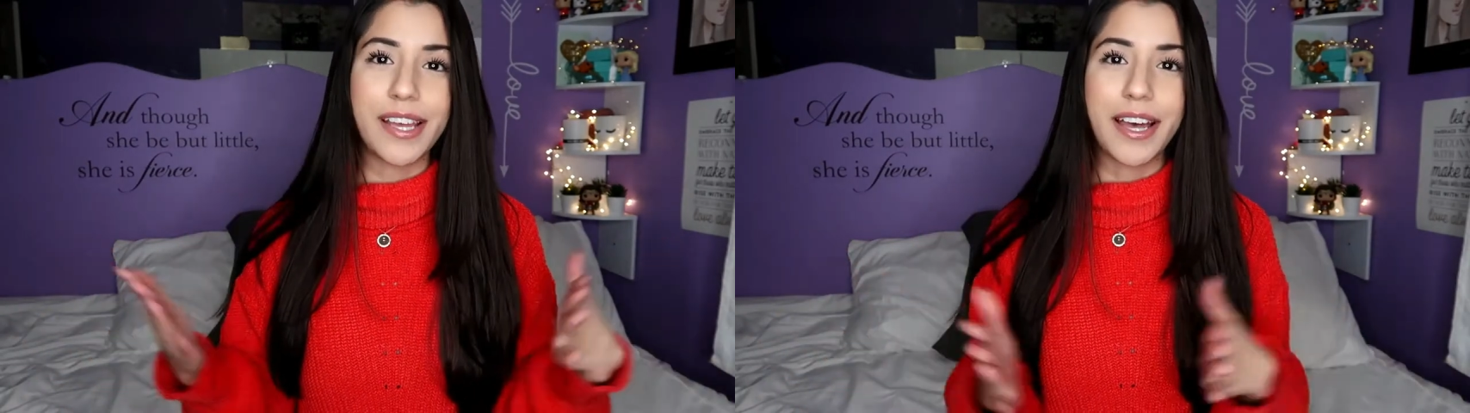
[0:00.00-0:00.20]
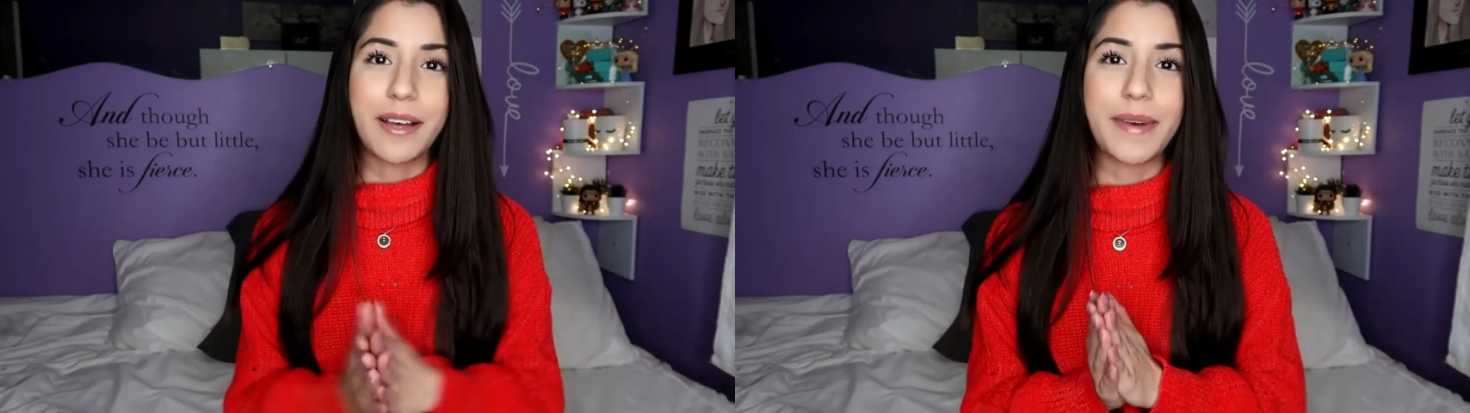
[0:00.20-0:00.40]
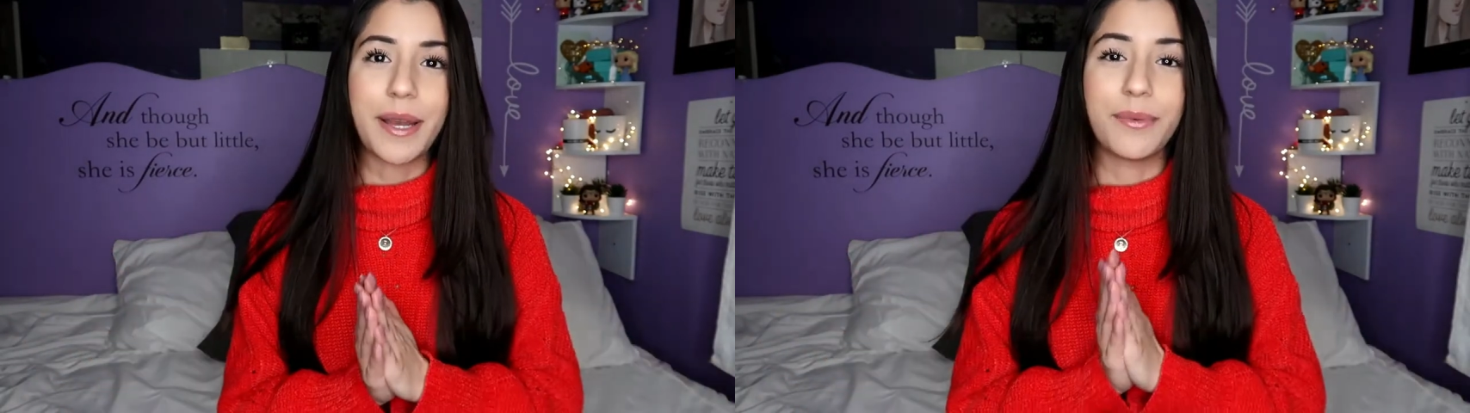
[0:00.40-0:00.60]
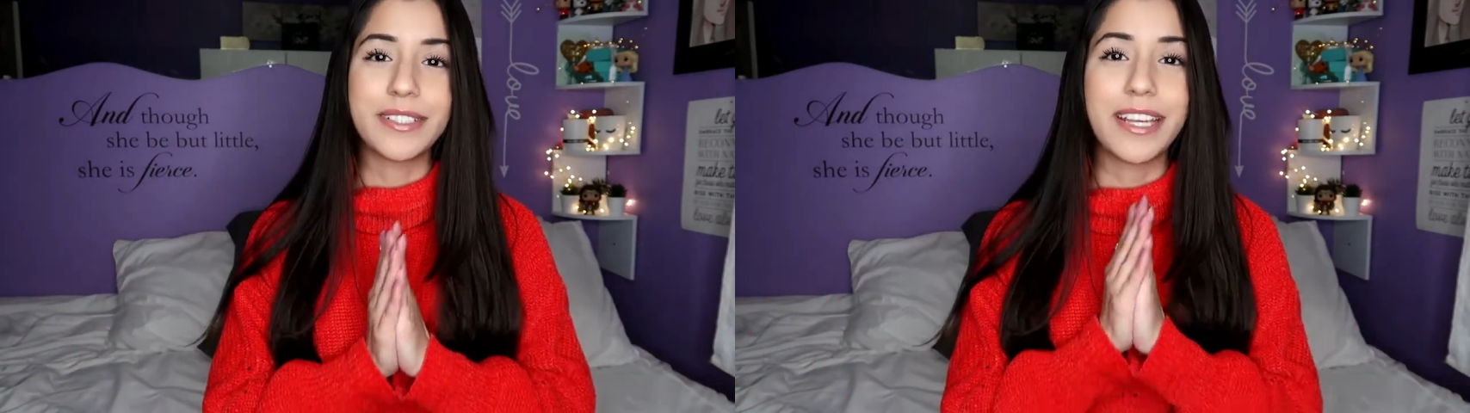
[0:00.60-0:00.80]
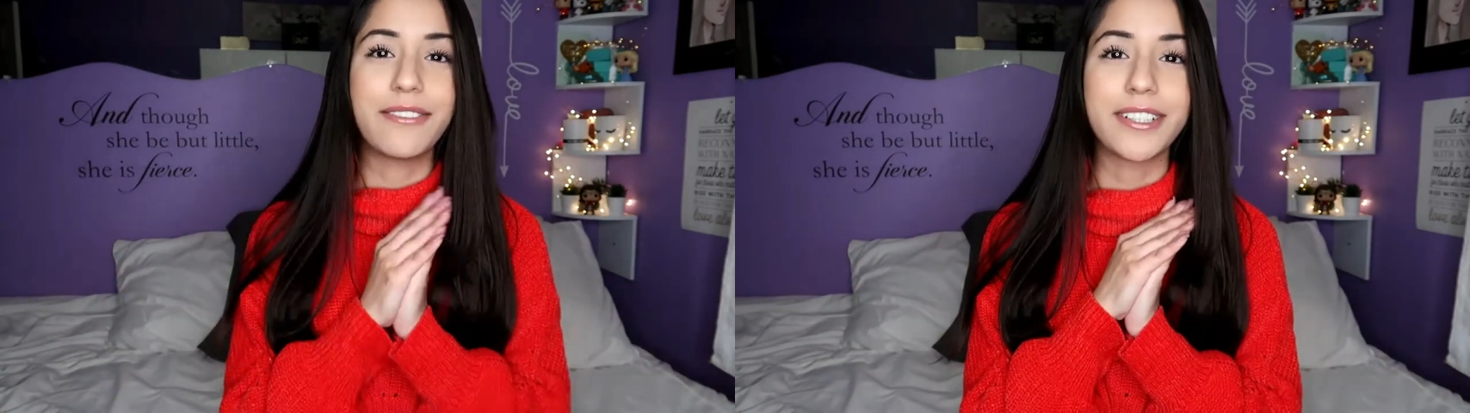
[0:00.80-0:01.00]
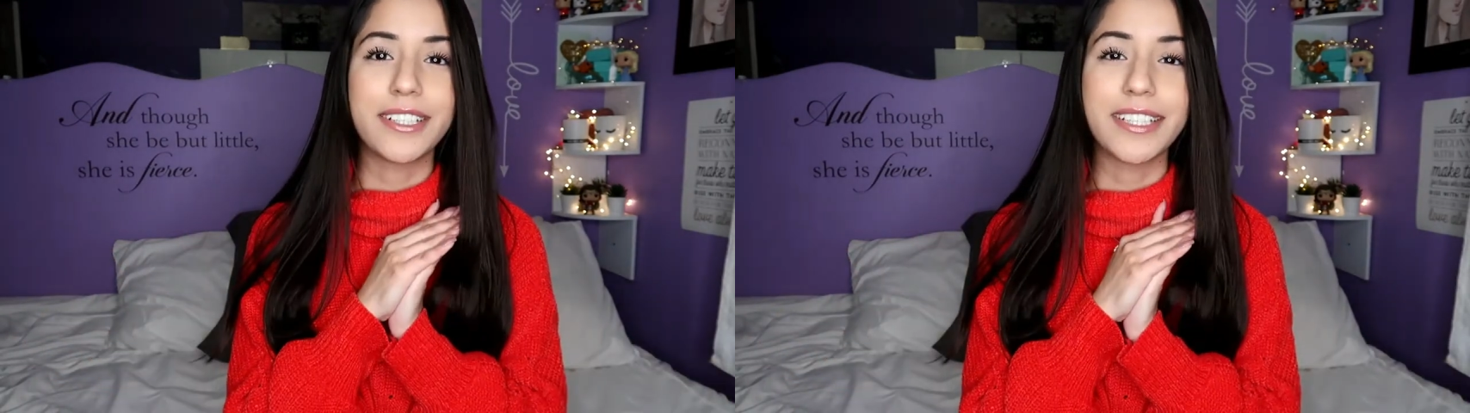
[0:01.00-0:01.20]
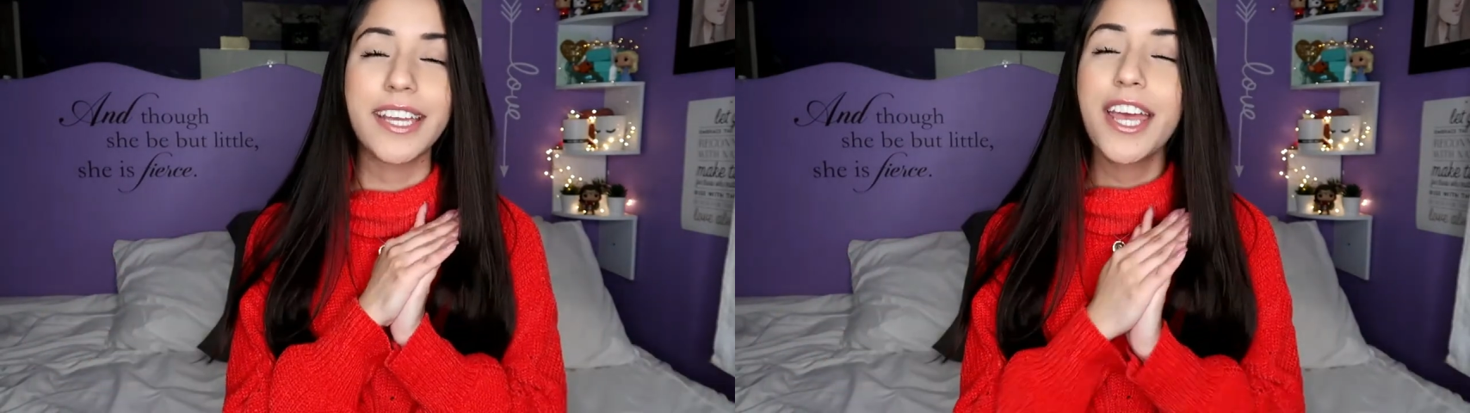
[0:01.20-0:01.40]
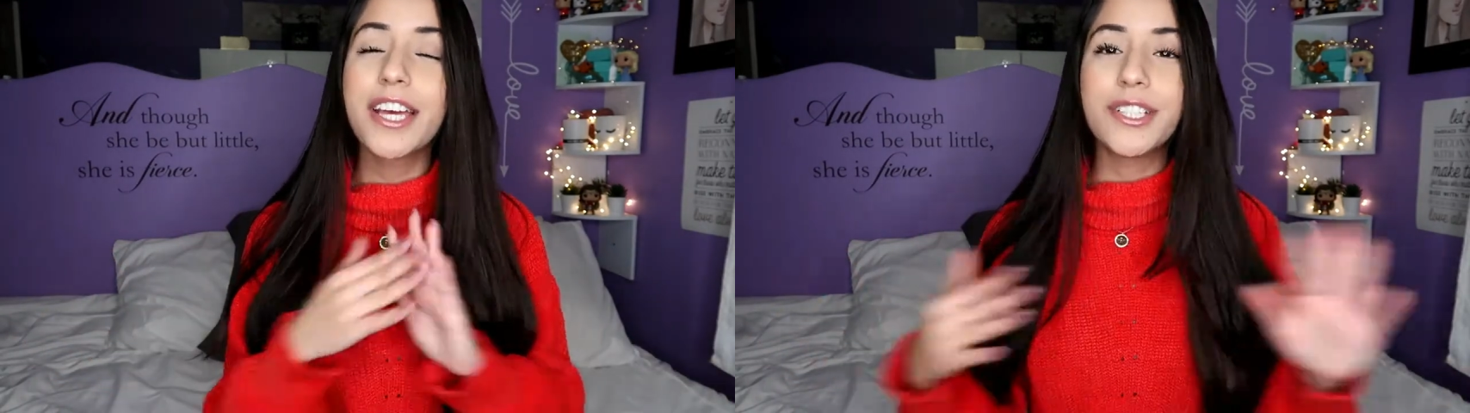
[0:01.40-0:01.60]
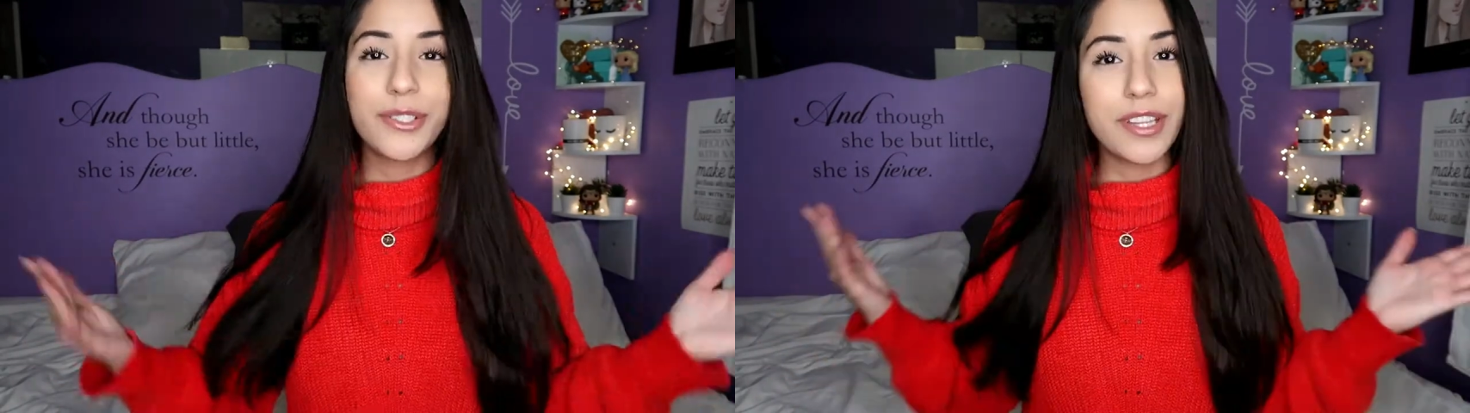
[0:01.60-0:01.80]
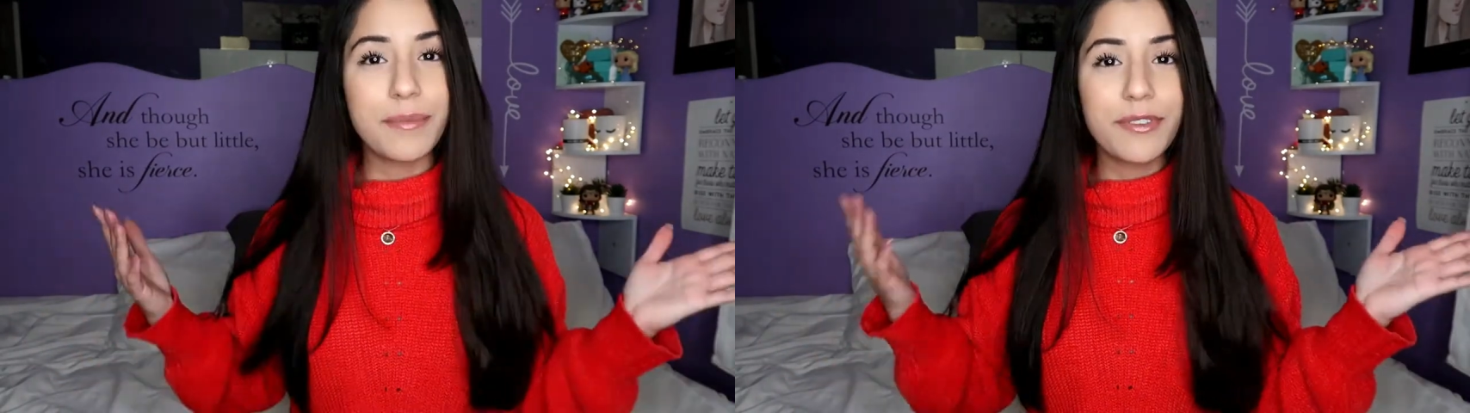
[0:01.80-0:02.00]
I will definitely
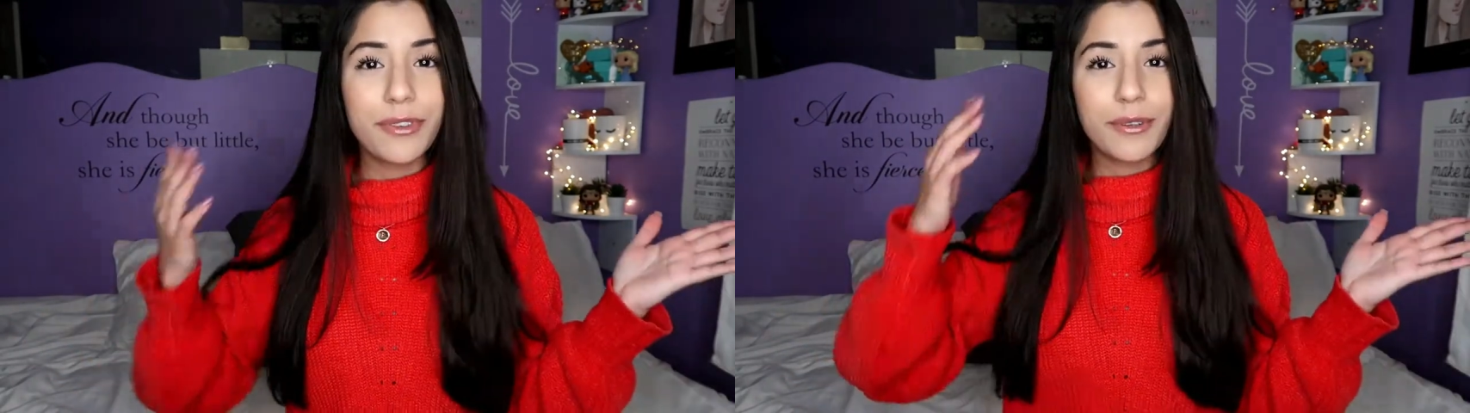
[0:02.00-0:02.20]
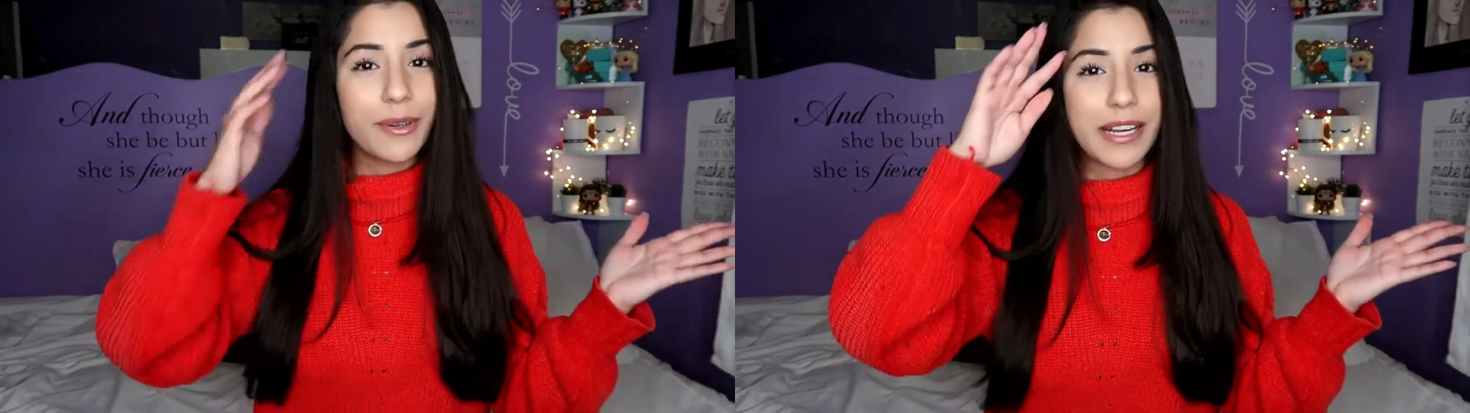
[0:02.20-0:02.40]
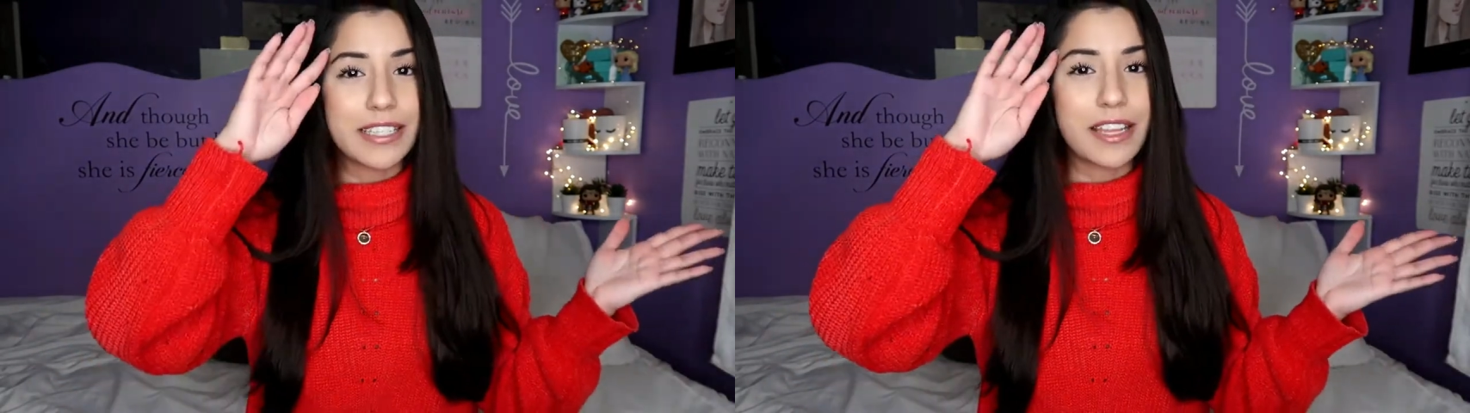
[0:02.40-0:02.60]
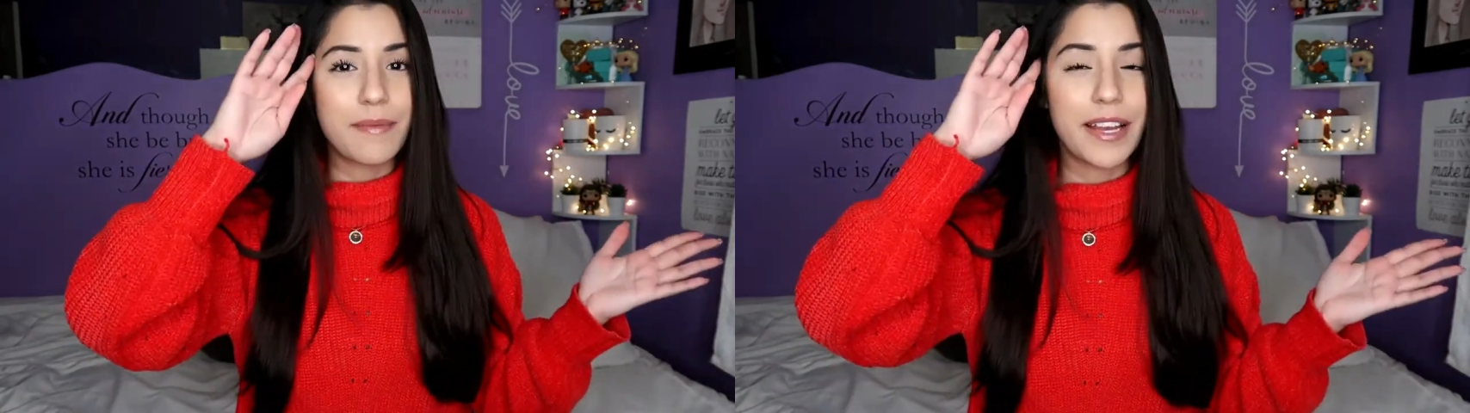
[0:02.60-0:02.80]
do them if you request them.